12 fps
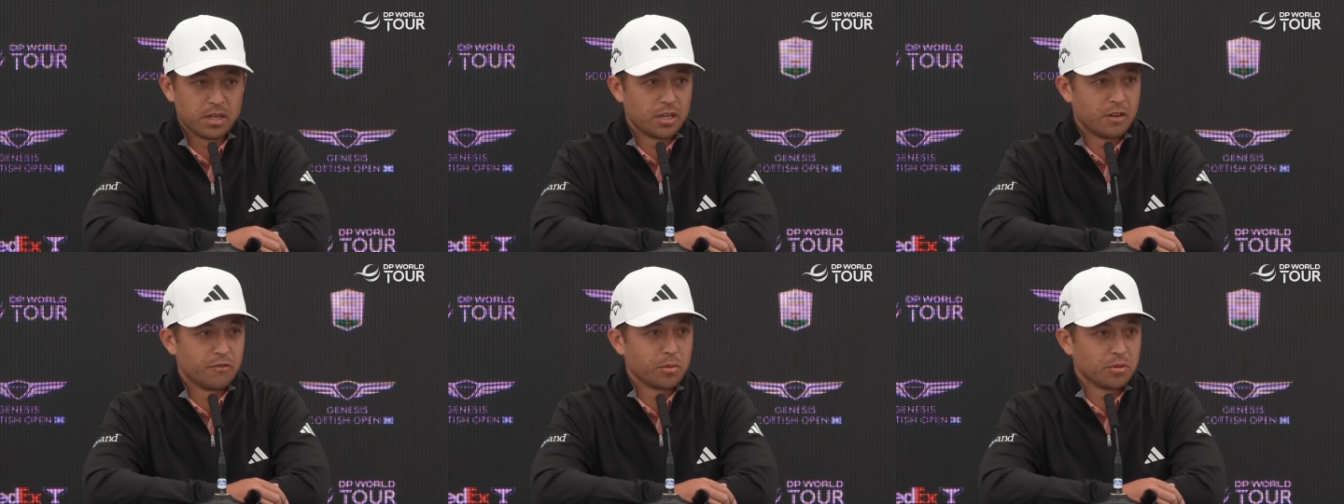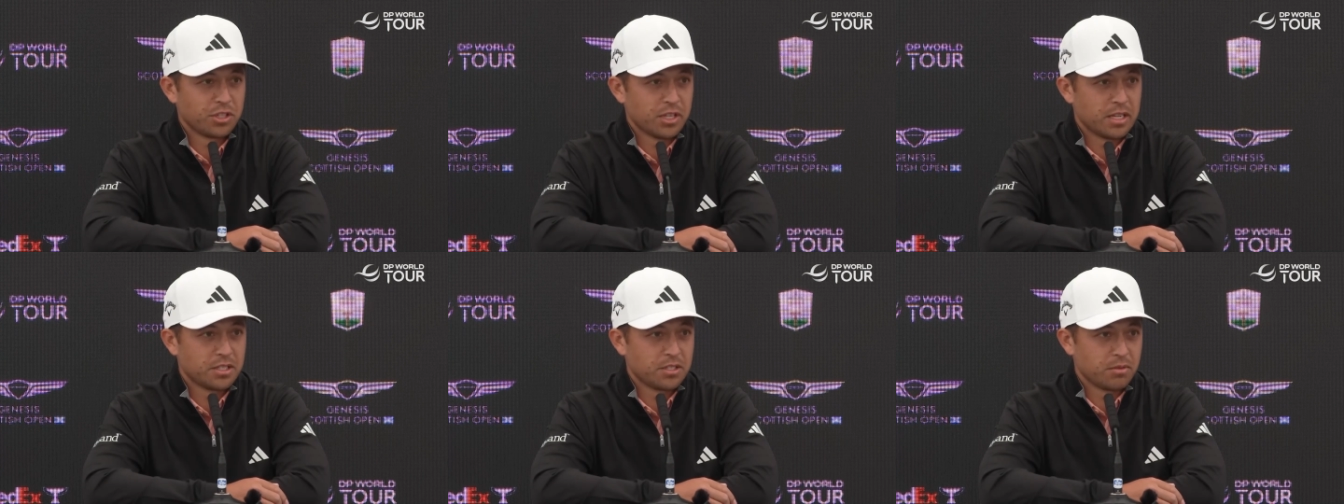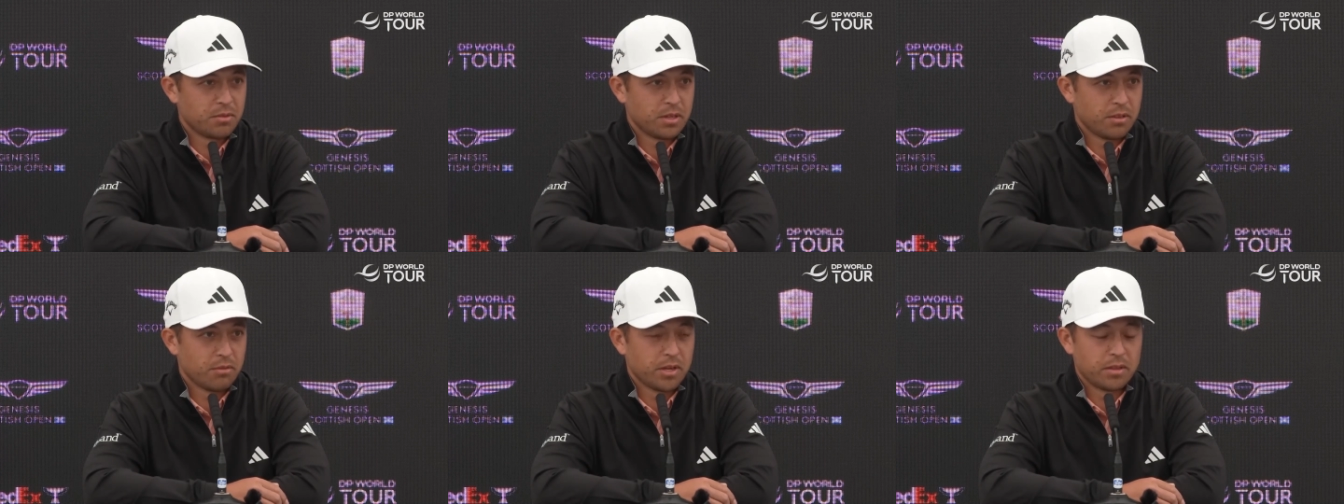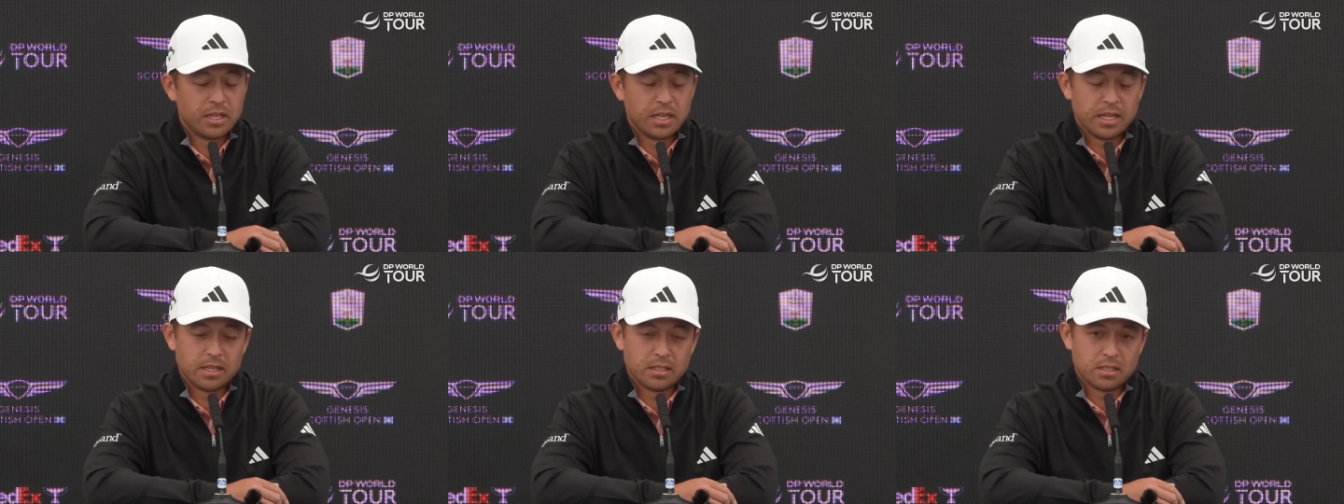uncomfortable shots th uh, throughout the
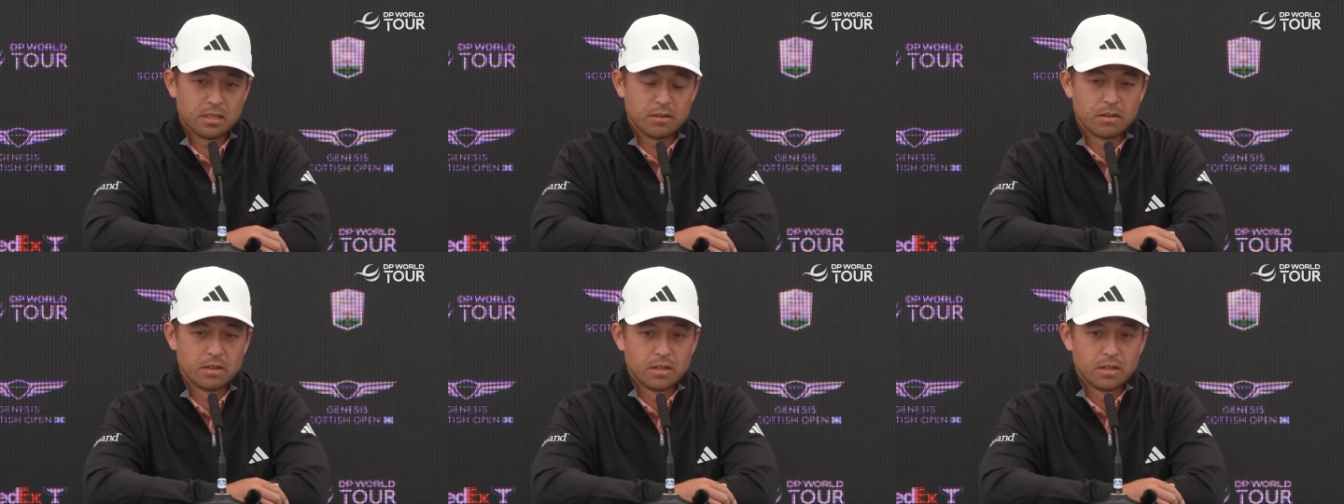day. So.